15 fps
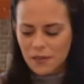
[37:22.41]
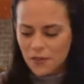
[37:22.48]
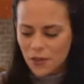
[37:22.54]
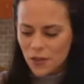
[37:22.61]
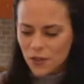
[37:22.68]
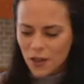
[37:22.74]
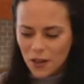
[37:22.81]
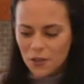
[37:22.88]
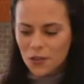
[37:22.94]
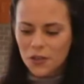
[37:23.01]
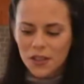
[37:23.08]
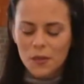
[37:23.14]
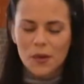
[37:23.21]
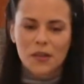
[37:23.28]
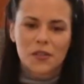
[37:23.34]
staunchly
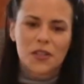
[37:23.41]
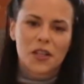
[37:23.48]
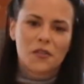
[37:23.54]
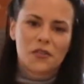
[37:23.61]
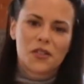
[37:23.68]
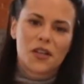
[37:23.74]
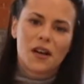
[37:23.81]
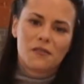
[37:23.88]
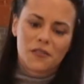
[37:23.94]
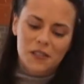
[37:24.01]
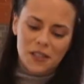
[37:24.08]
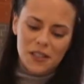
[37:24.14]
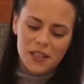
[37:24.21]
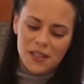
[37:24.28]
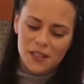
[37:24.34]
about
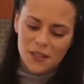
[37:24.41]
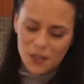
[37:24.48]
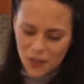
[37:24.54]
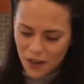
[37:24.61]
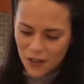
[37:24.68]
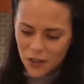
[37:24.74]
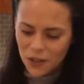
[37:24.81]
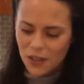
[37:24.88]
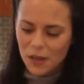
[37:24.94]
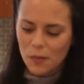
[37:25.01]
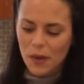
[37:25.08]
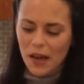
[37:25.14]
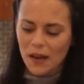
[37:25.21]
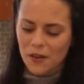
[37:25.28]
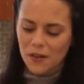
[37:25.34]
self-sovereignty, staunchly
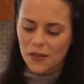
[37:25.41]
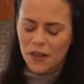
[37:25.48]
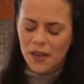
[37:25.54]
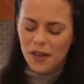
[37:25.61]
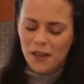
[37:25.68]
about,